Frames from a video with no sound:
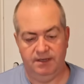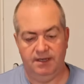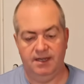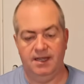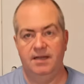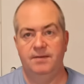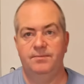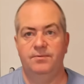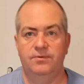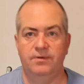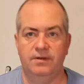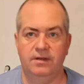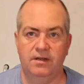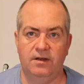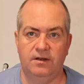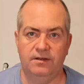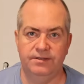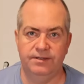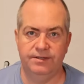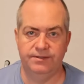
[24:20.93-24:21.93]
Cable that I
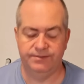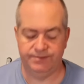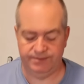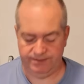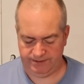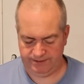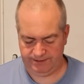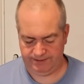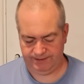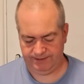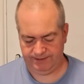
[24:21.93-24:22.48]
can't use.